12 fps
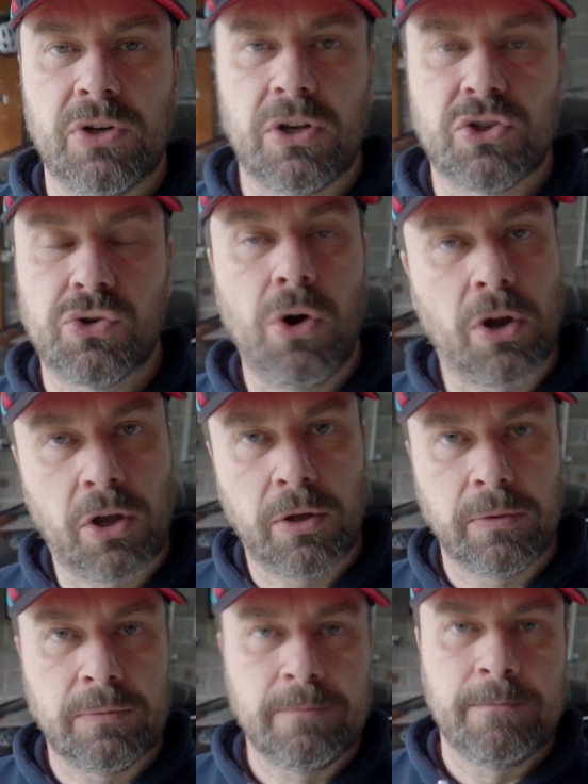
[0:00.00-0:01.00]
a truck.
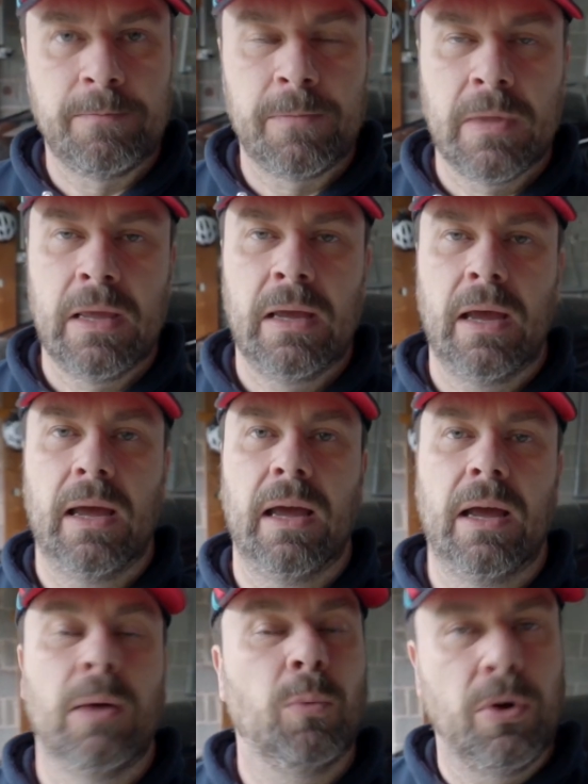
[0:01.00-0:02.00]

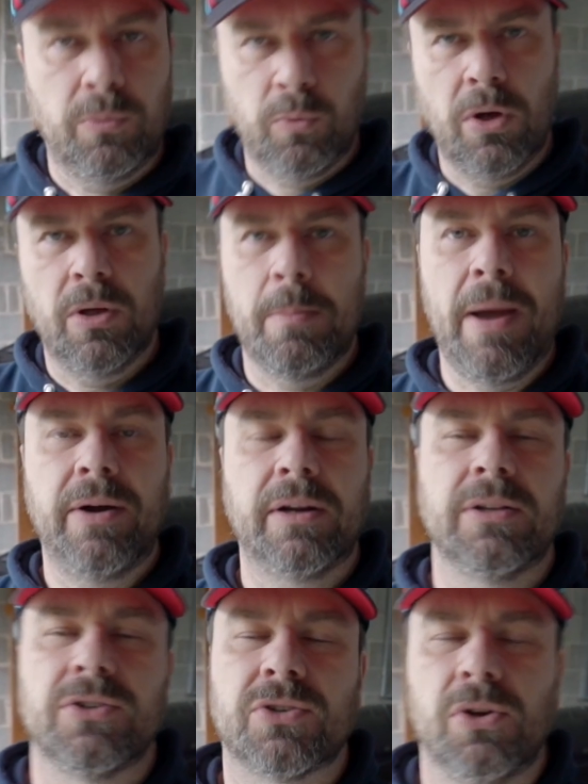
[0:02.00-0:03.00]
What
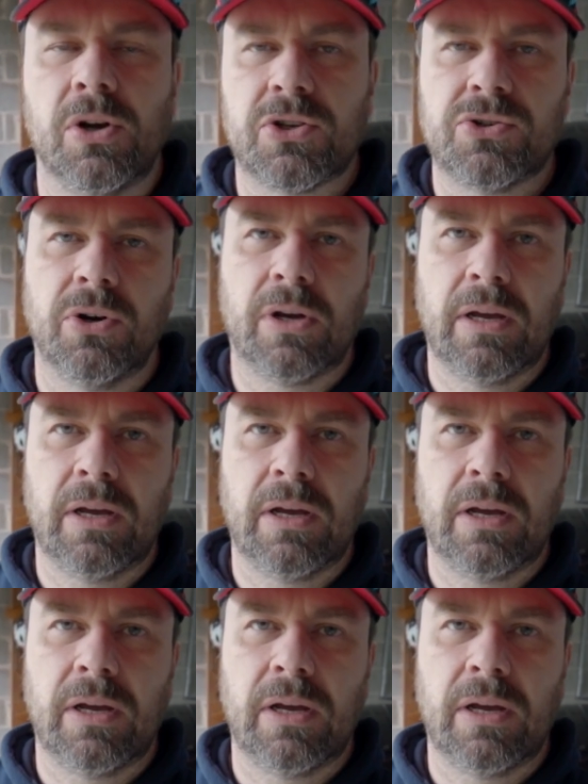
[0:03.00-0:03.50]
Americans call a truck.